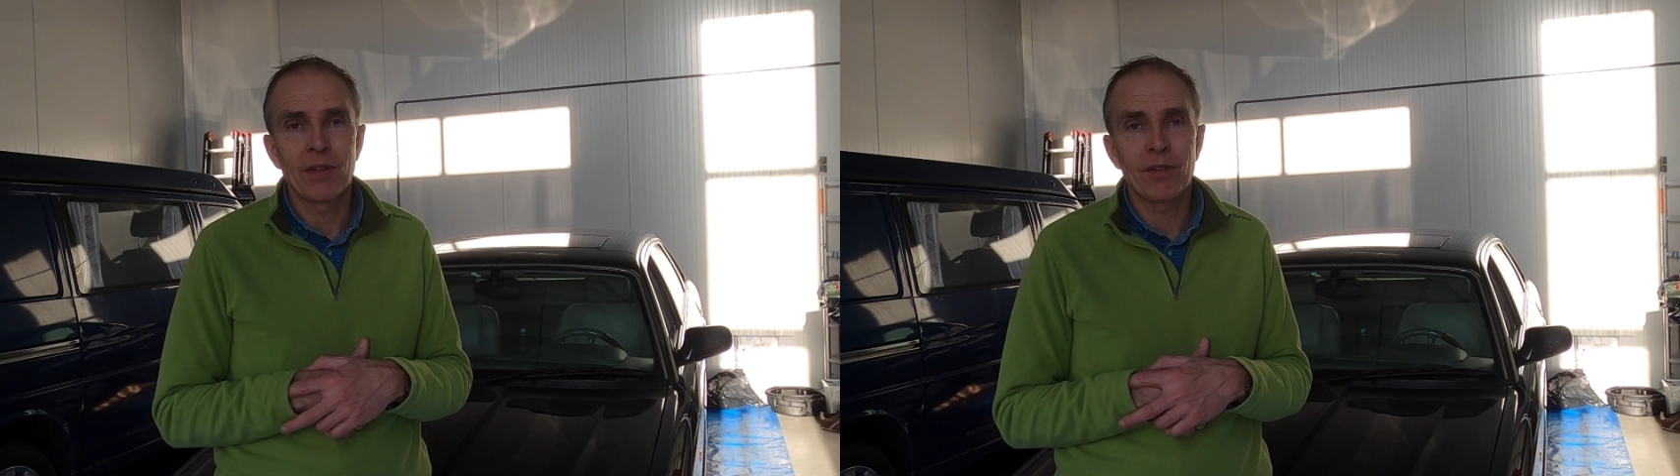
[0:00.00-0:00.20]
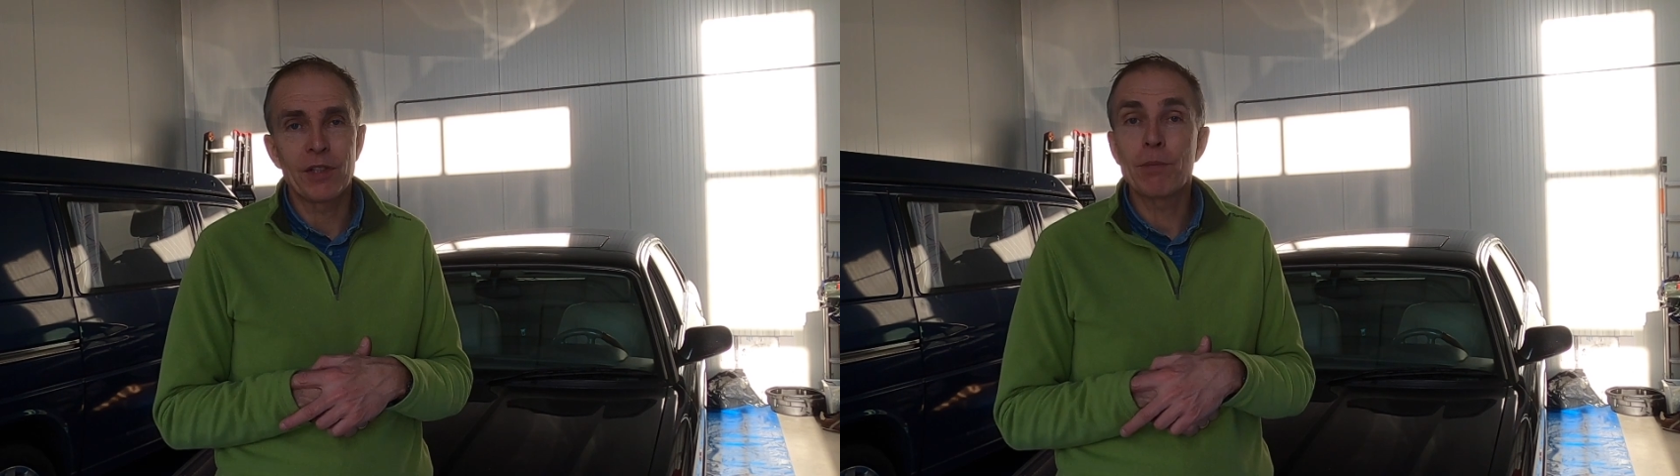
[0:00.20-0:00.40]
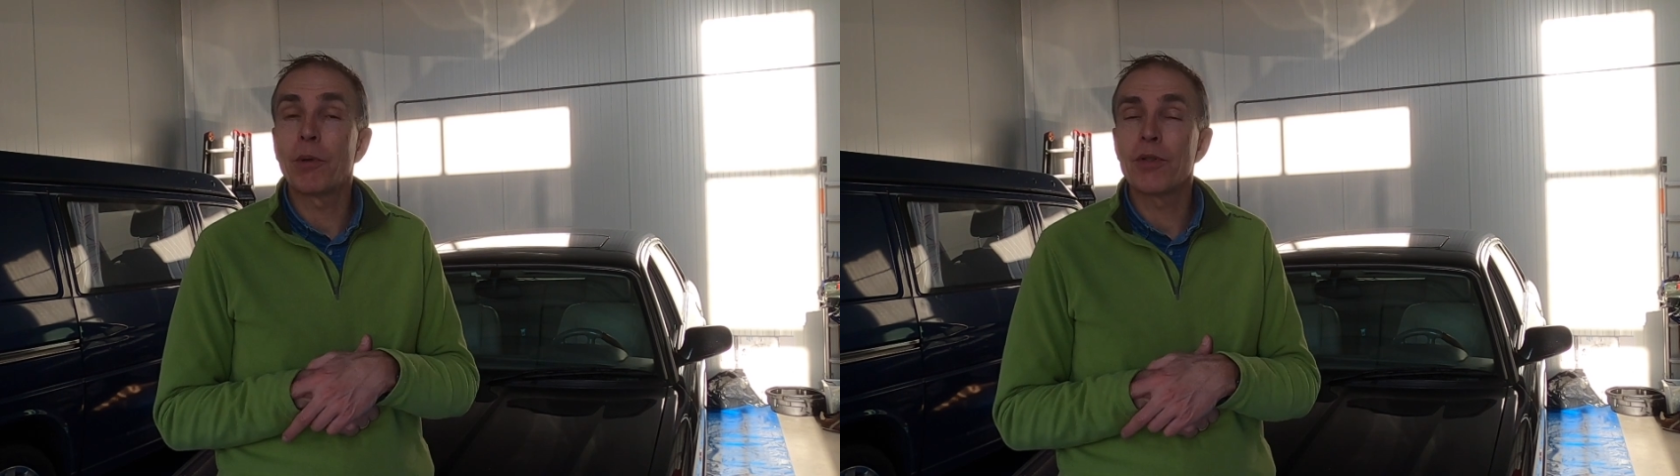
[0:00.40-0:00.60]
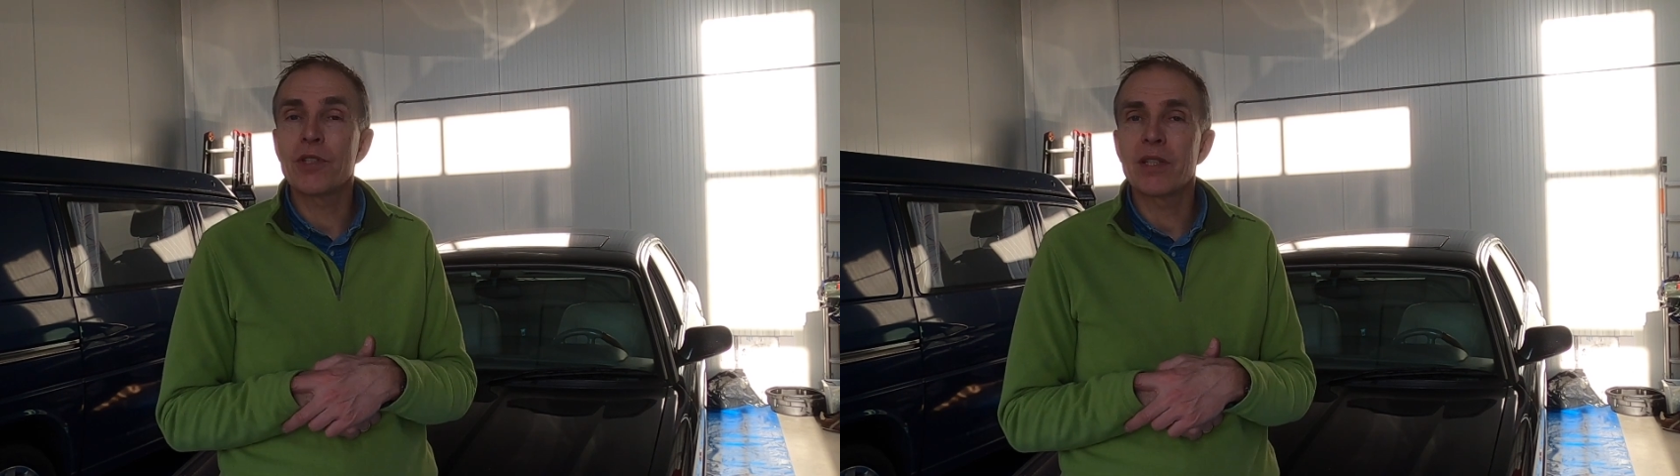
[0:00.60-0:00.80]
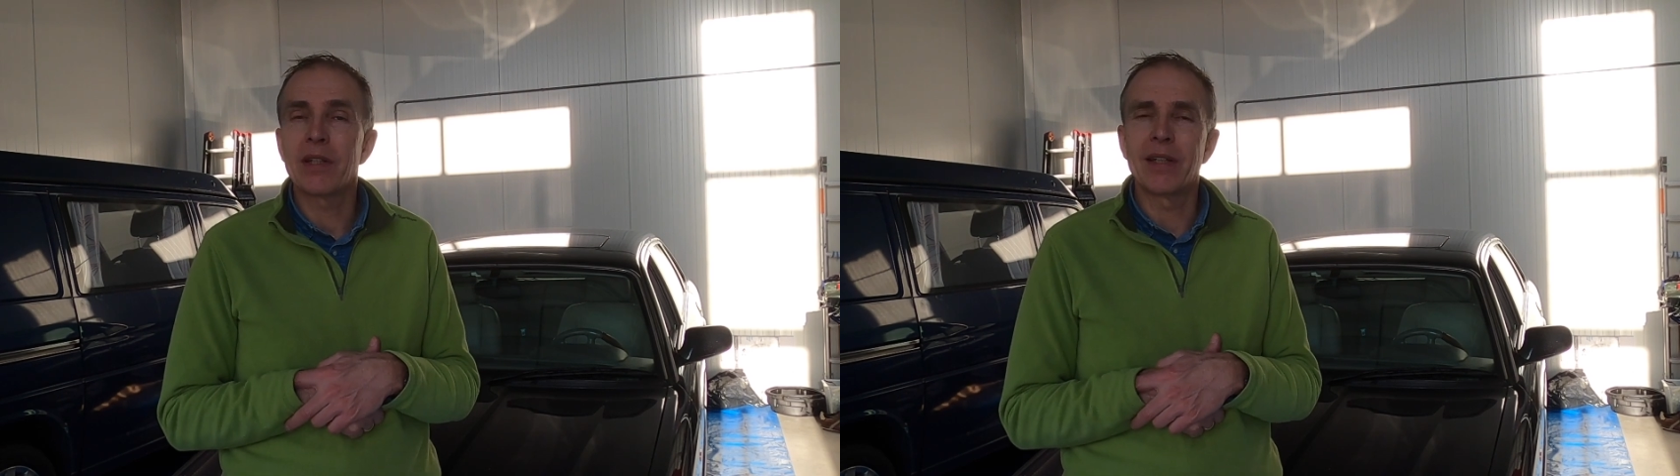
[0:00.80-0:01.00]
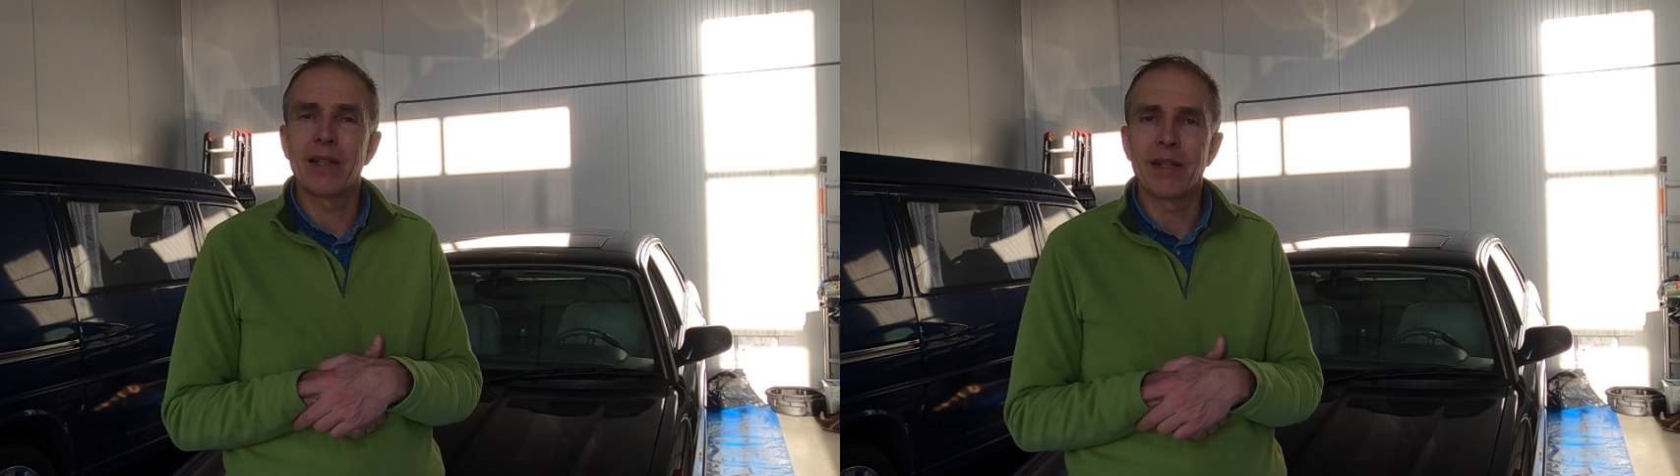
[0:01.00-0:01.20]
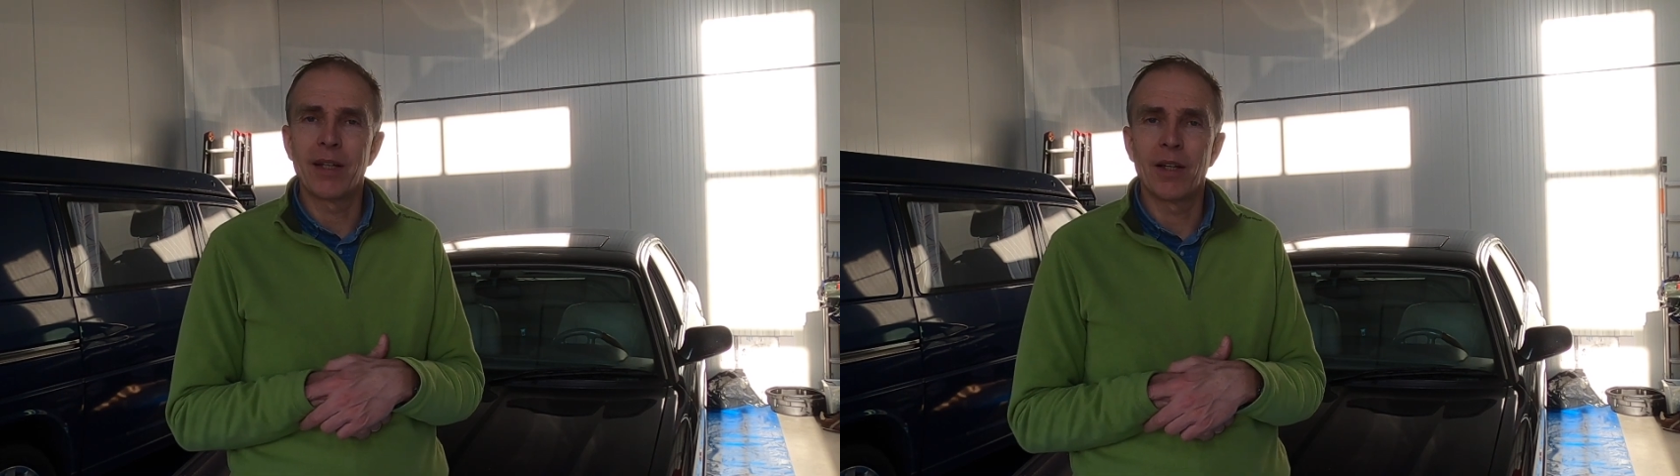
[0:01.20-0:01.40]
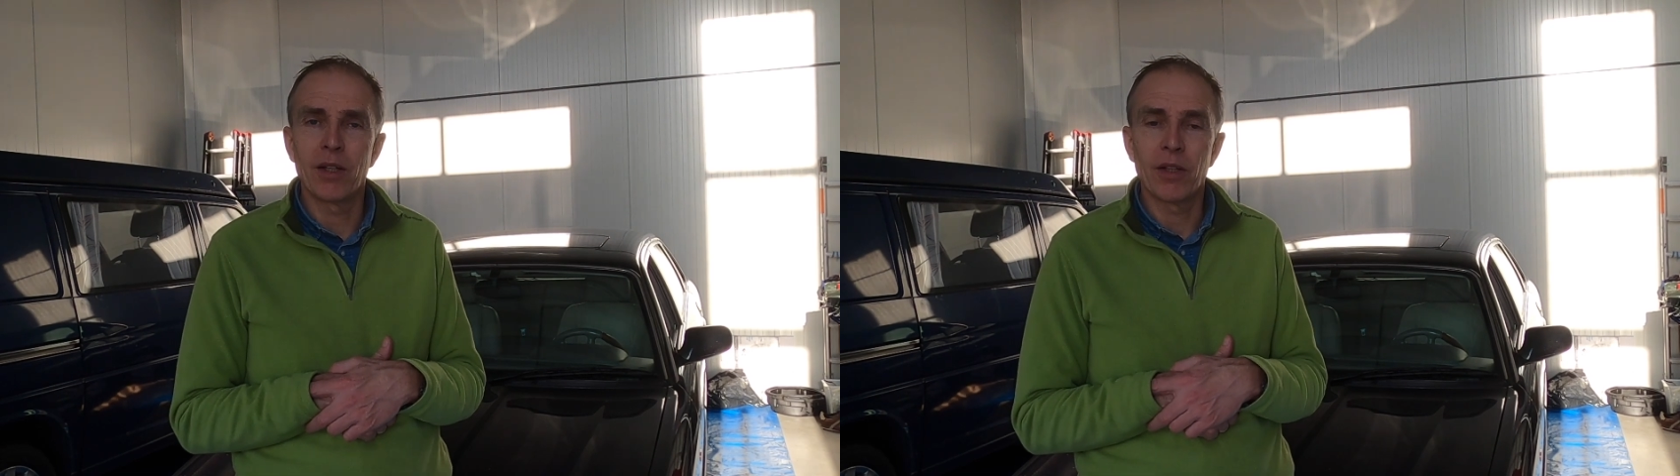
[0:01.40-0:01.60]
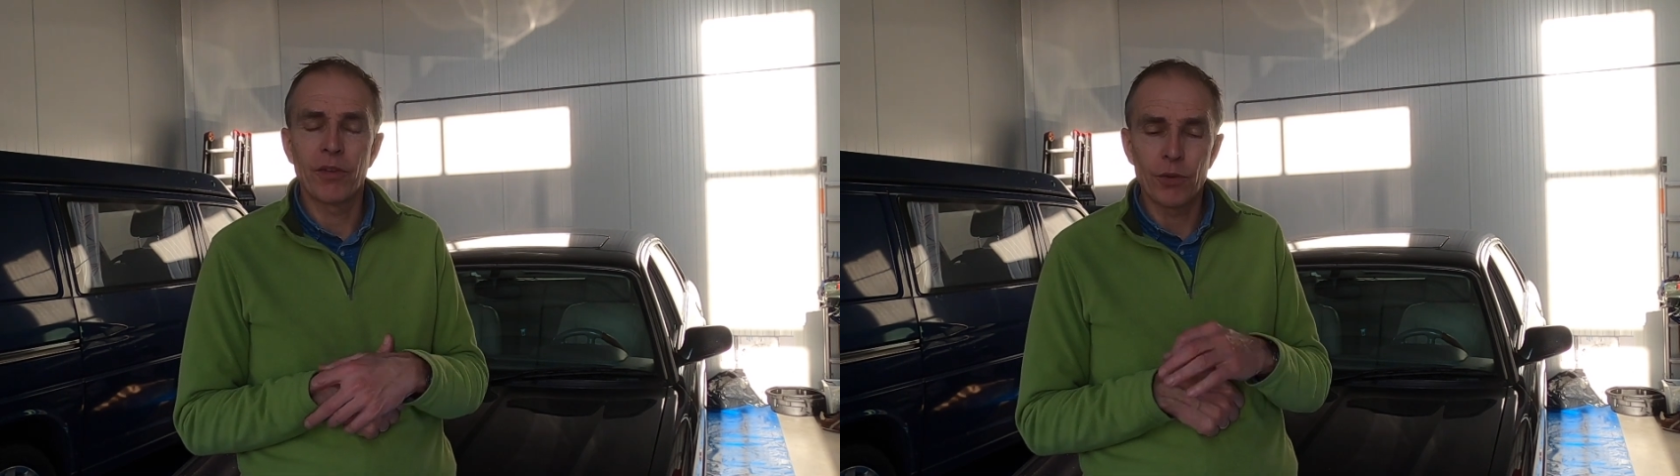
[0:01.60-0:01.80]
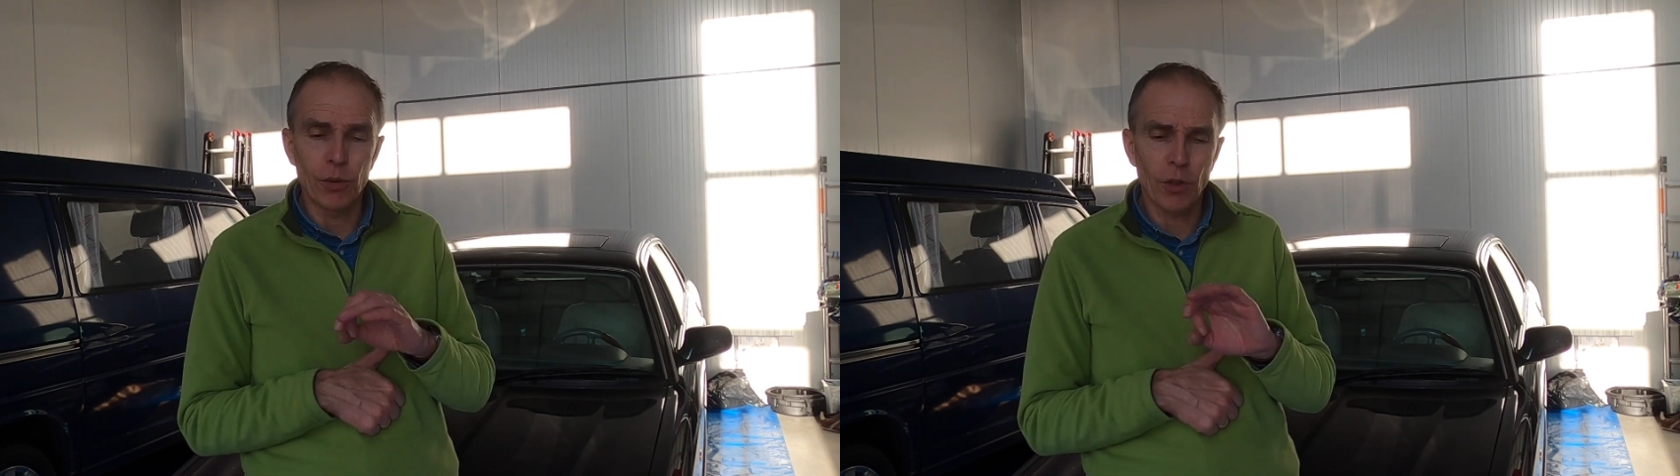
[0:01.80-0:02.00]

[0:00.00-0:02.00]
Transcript: respond through